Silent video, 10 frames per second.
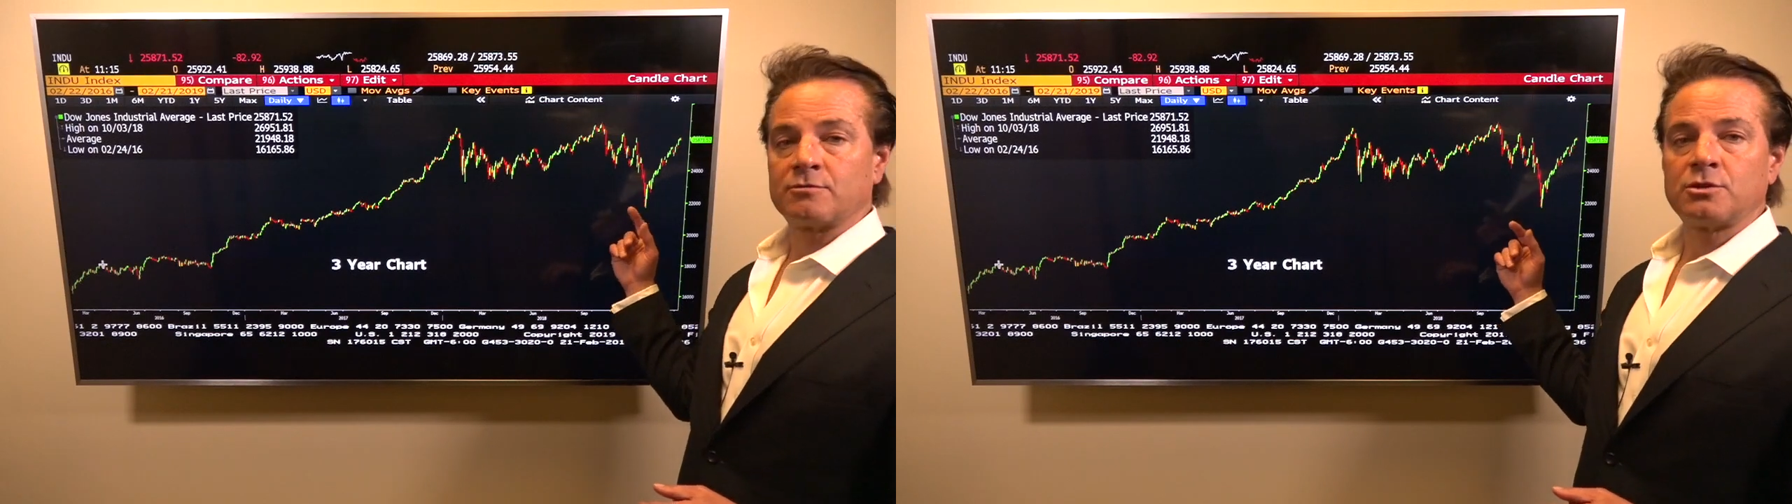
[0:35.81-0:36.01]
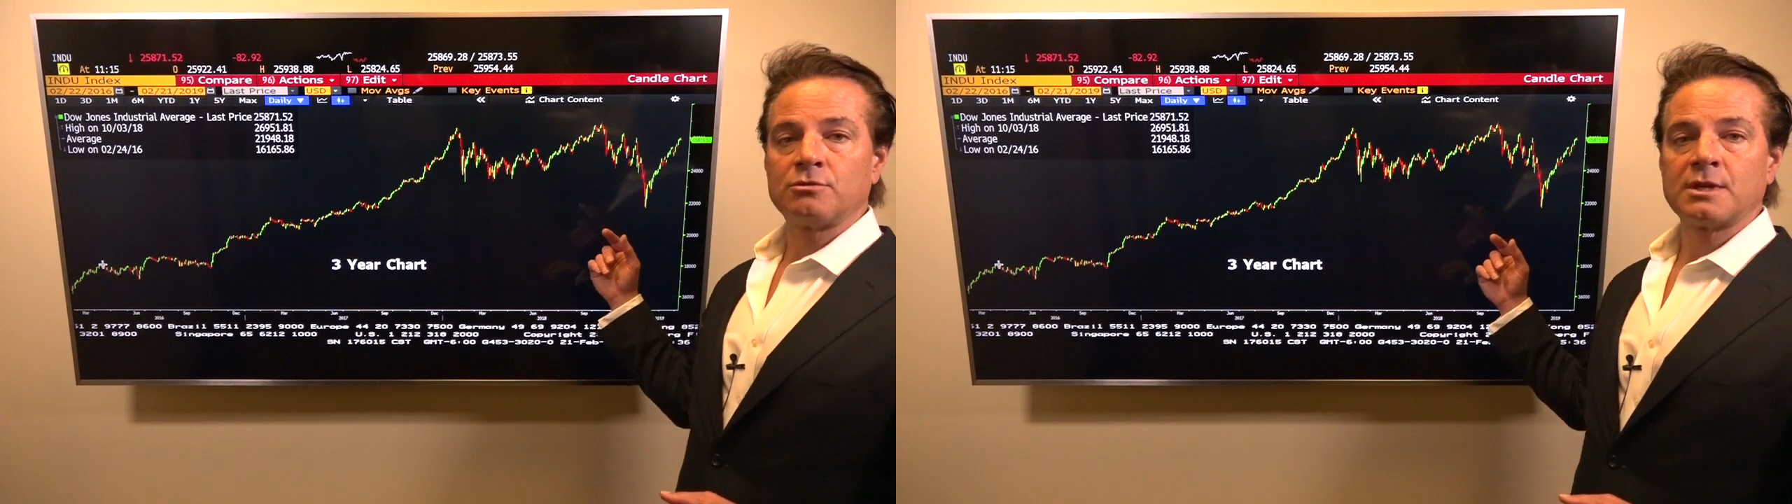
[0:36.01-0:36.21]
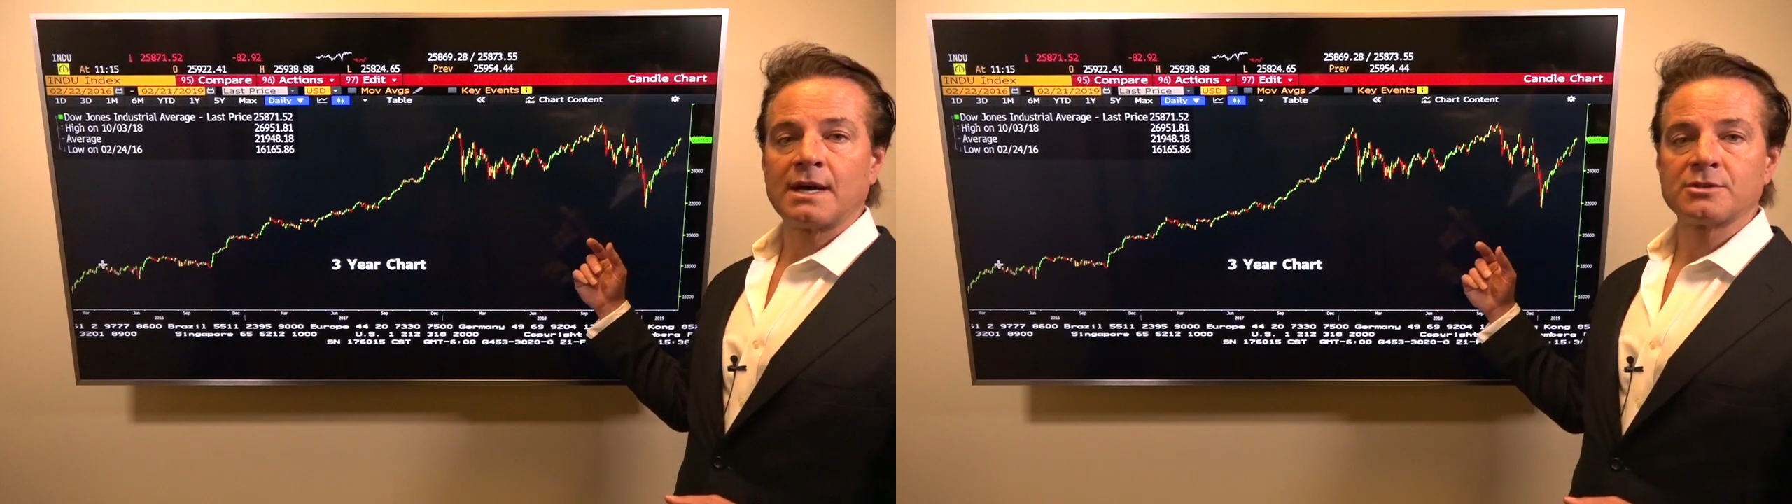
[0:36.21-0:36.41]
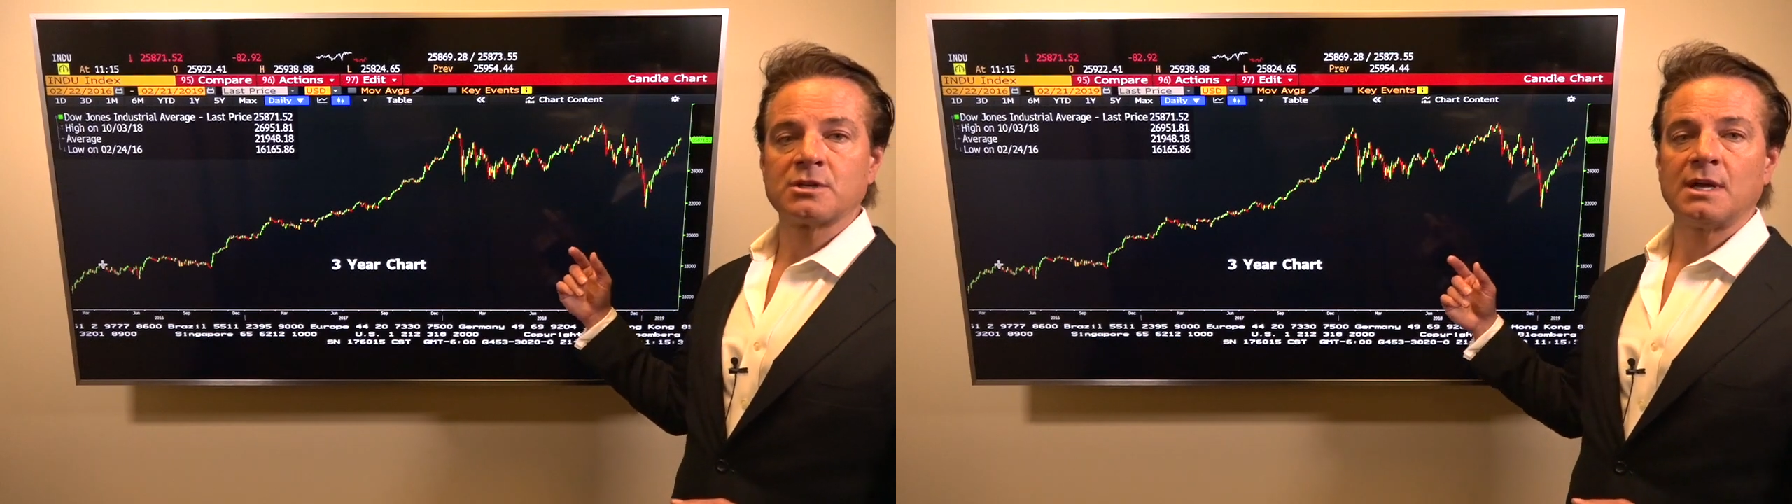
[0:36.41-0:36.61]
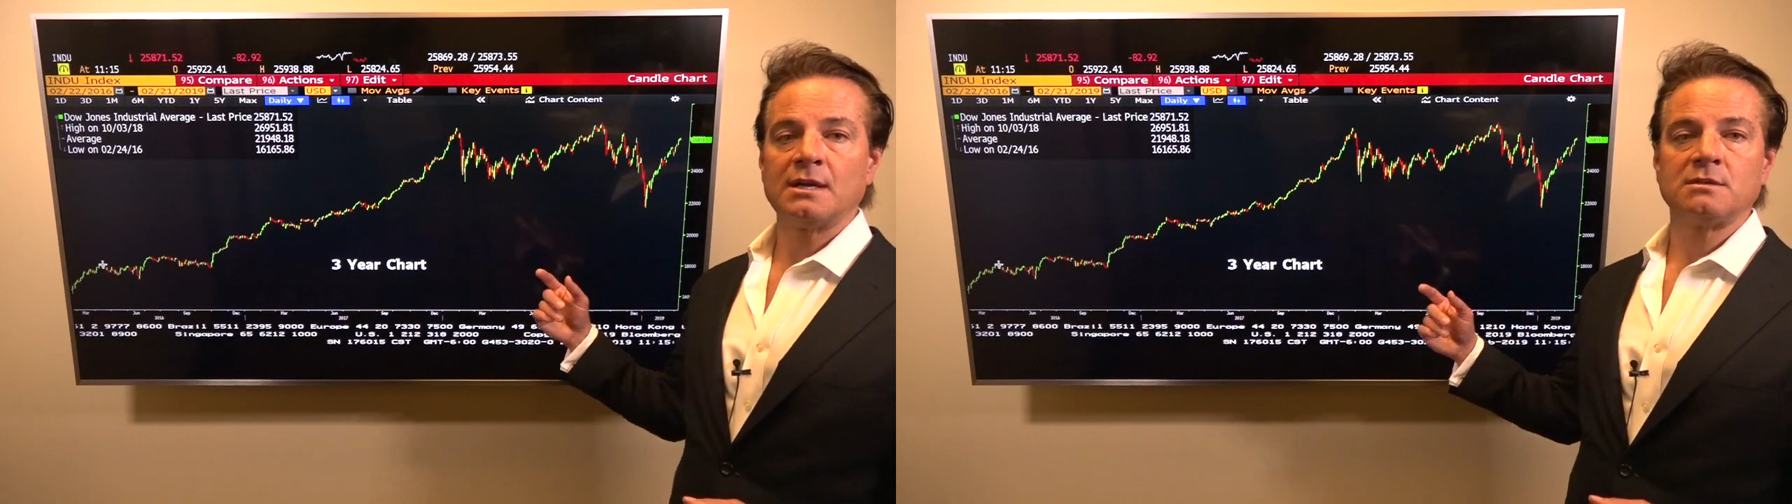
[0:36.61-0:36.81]
of
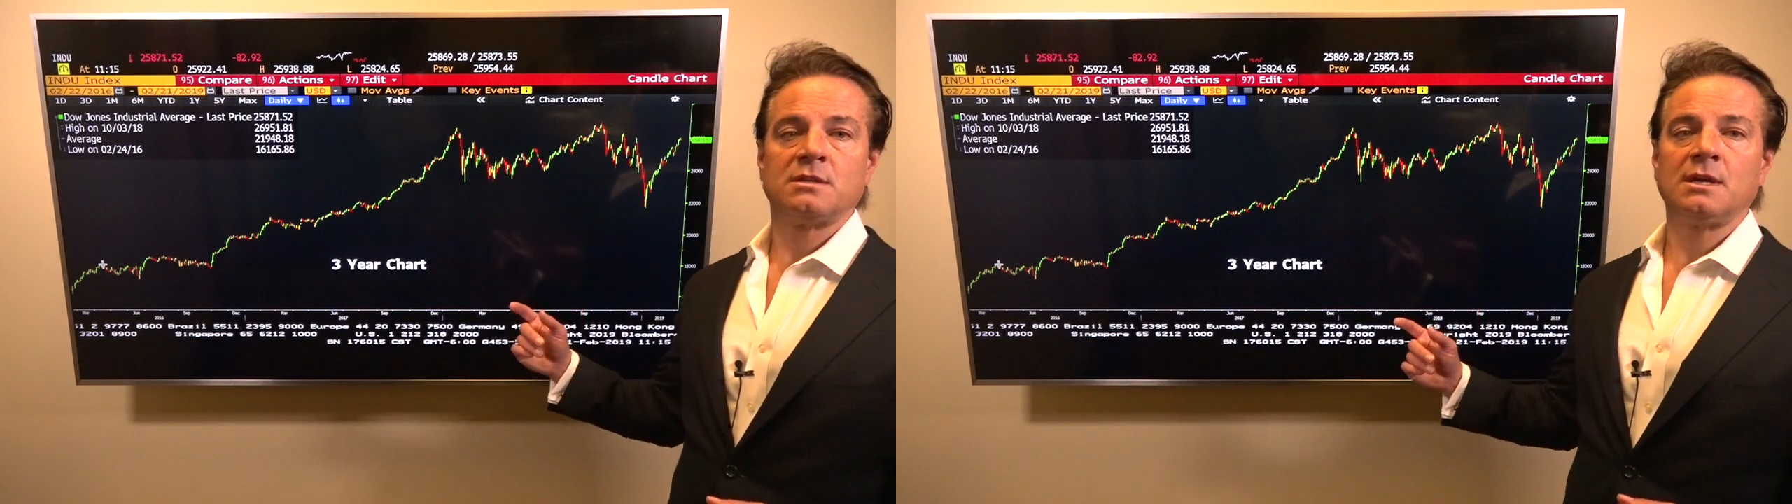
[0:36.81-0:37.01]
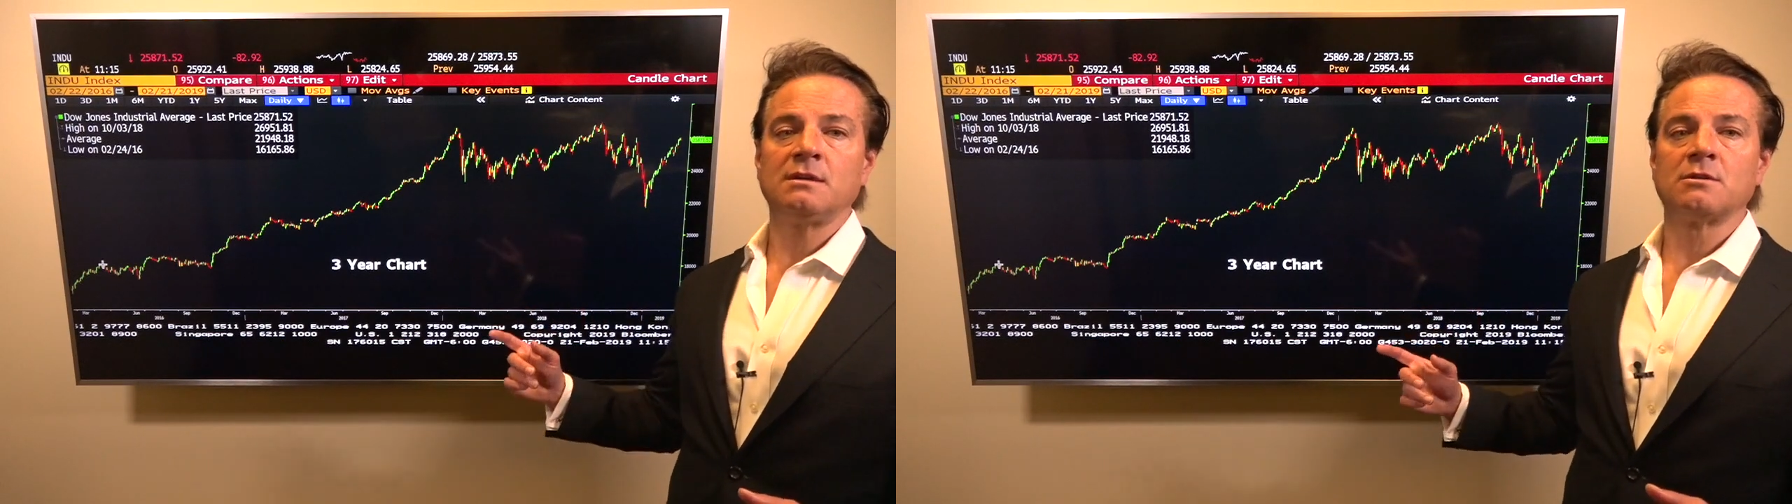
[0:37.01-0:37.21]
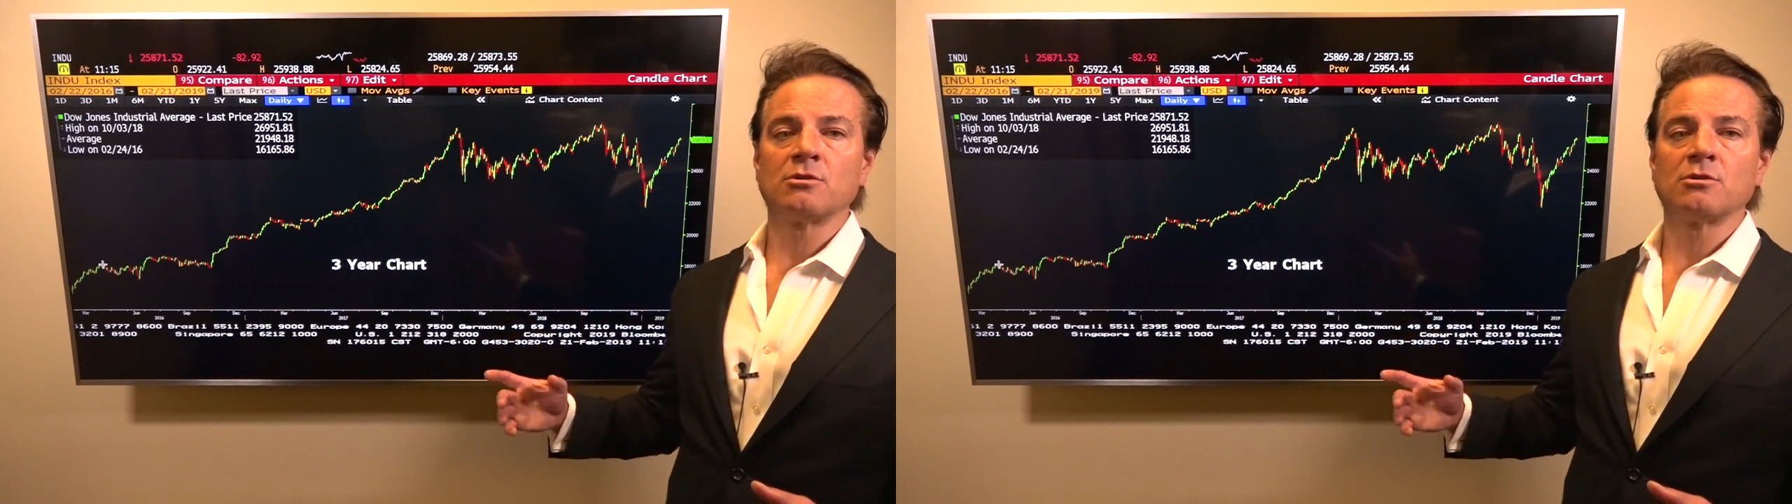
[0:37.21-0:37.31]
2018.